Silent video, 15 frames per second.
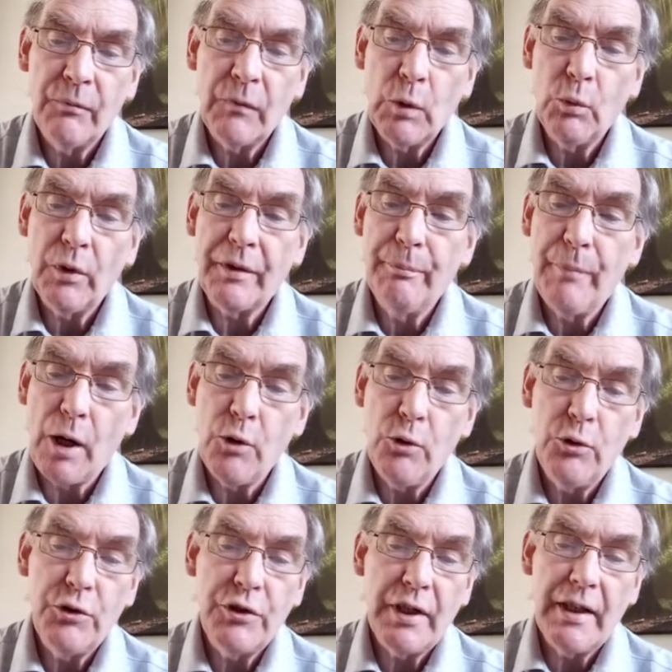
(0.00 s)
With
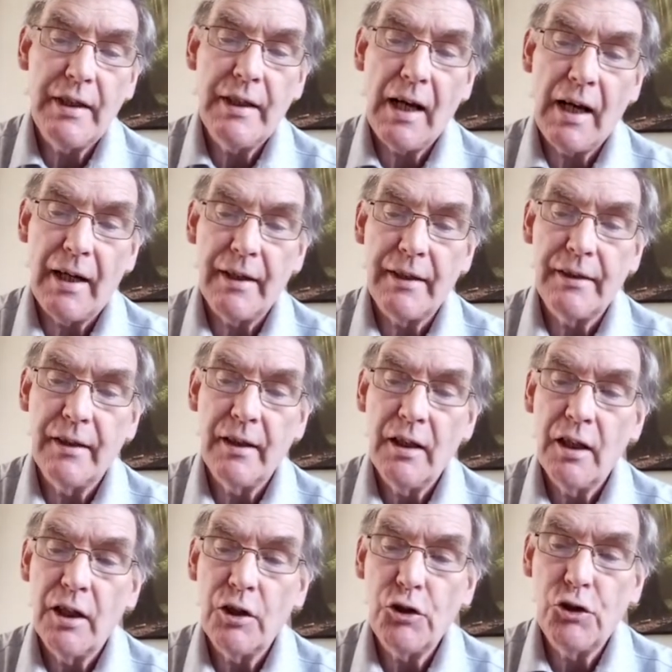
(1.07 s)
bows in hand,
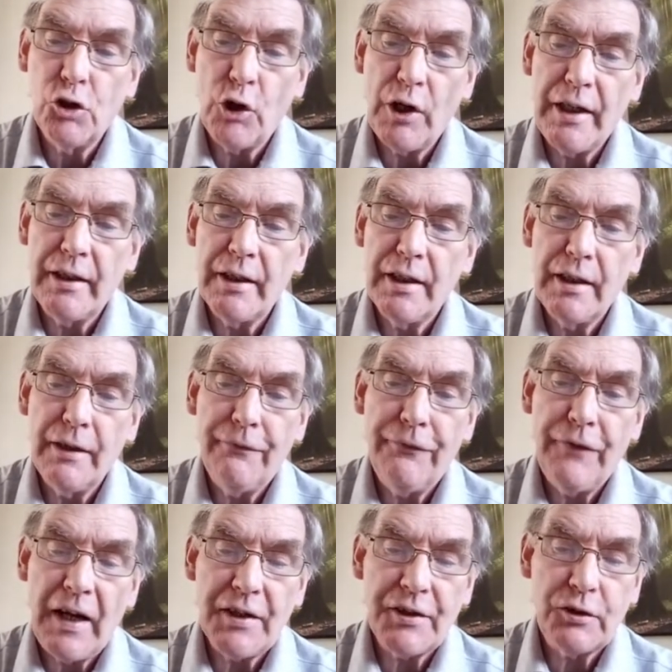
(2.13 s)
join in the
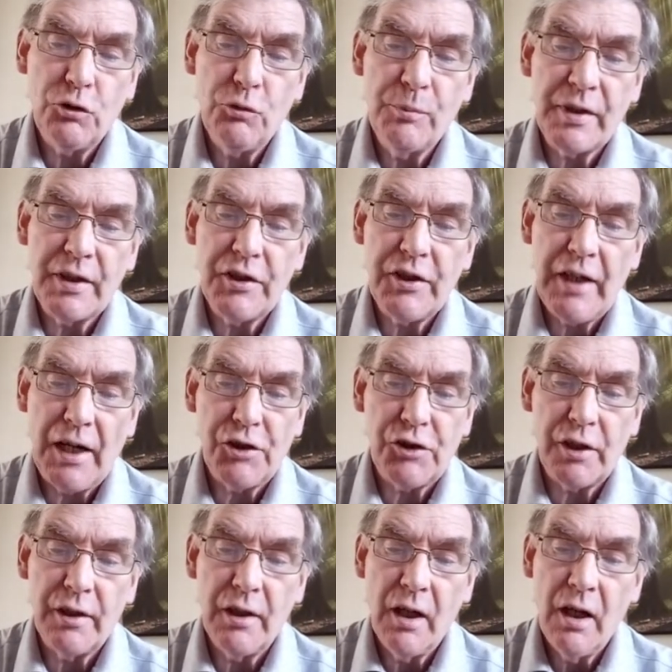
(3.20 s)
festal
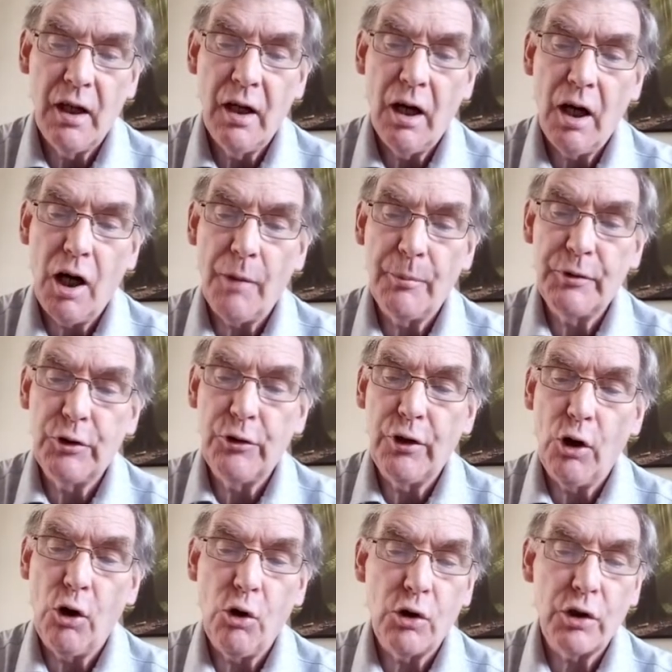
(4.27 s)
procession up to the
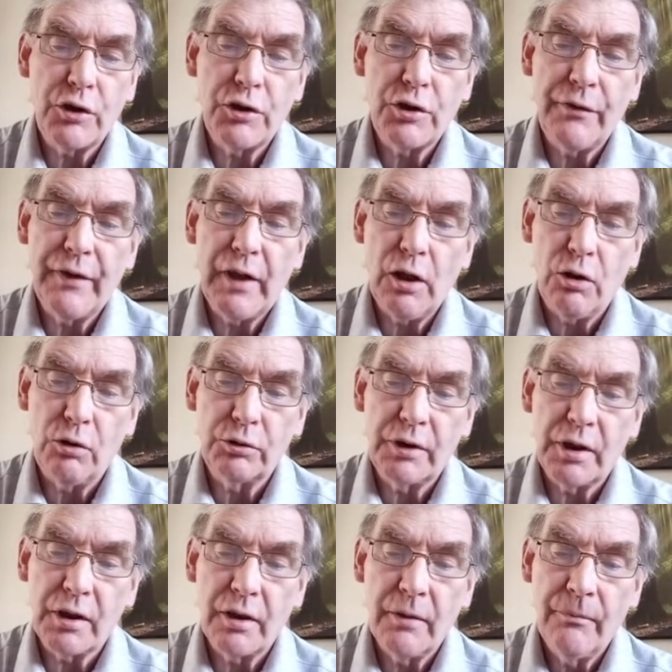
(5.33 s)
horns of the
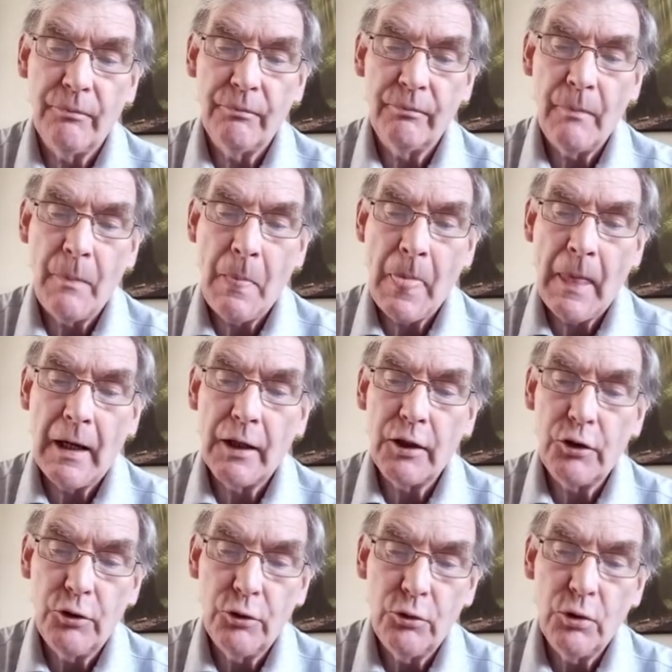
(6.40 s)
altar.
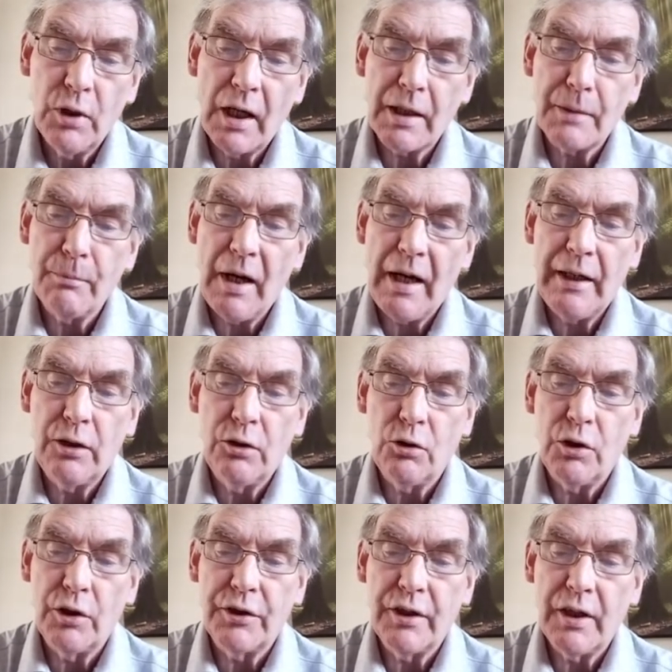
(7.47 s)
You are my
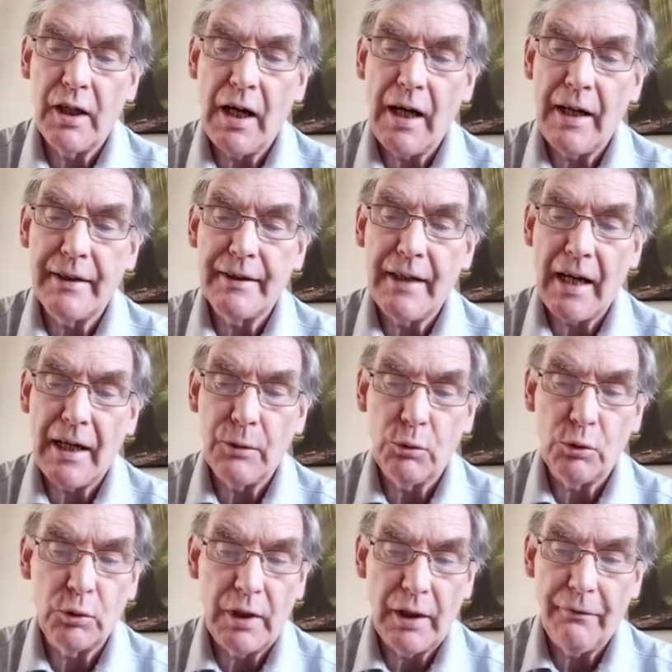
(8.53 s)
God, and I will
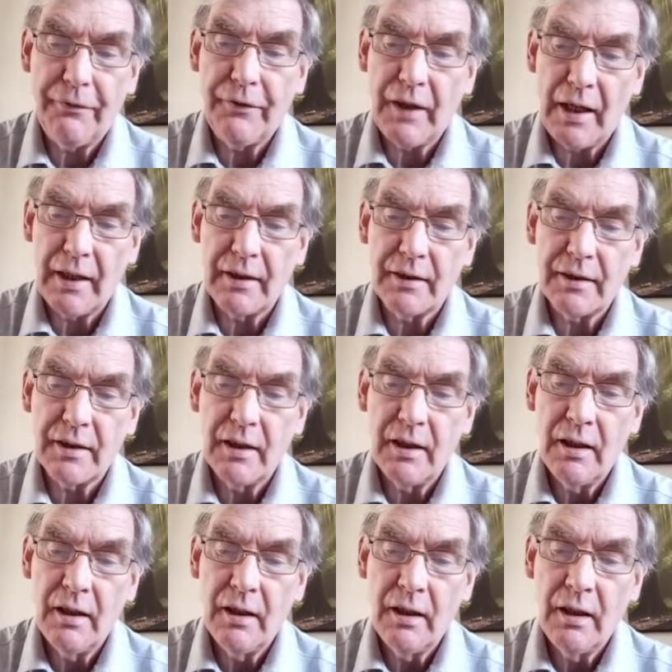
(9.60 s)
give thanks.
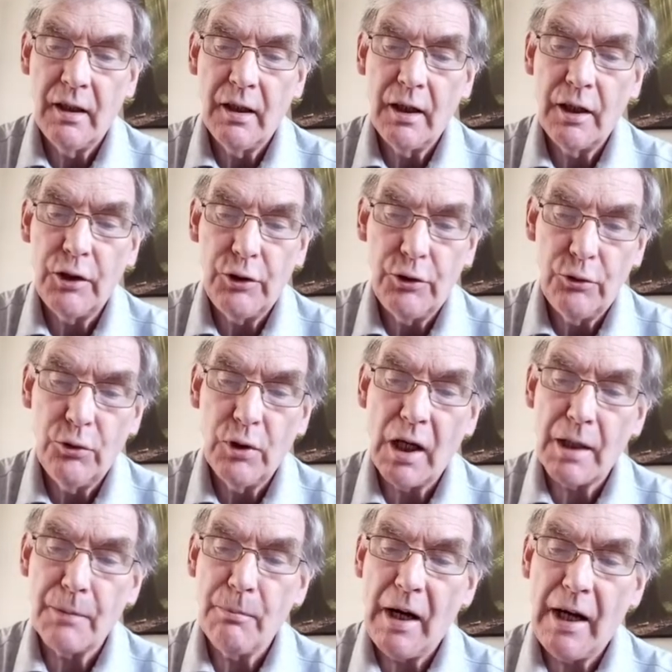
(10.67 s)
You are
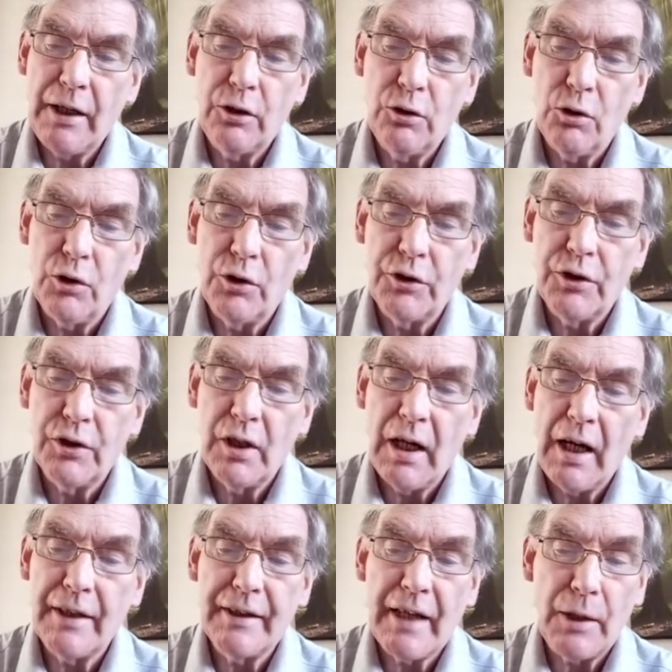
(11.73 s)
my God,
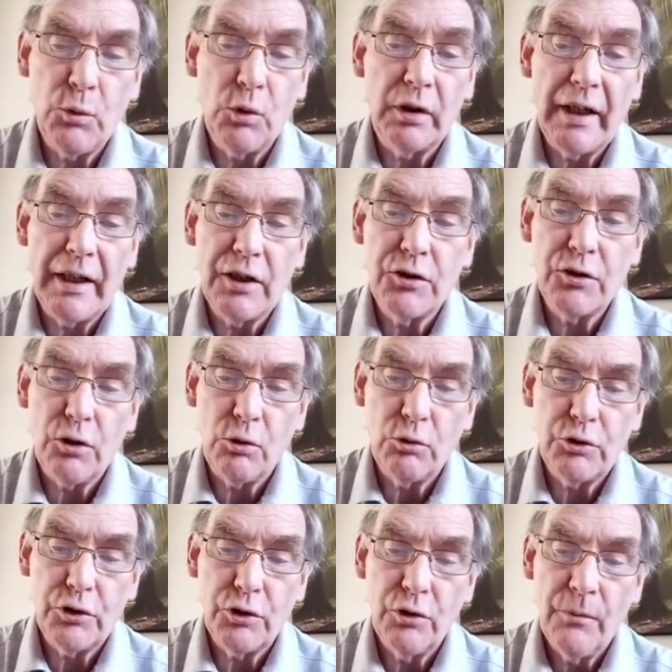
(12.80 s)
and I will
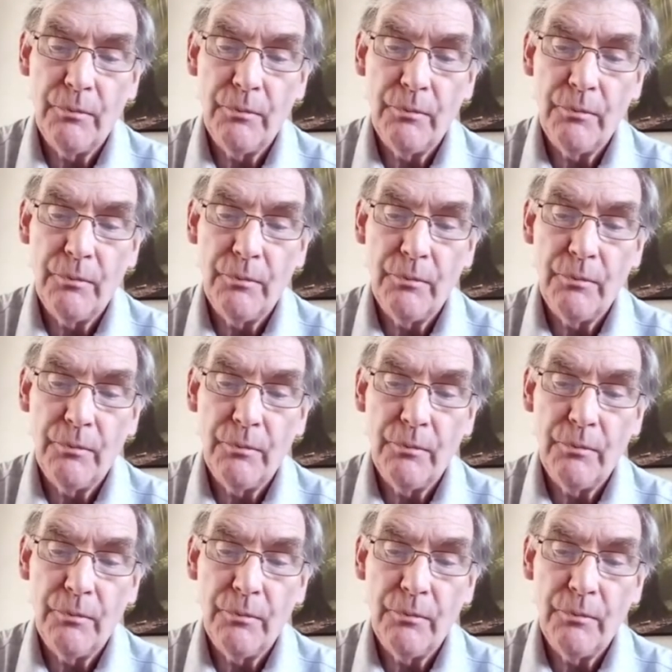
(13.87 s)
exalt you.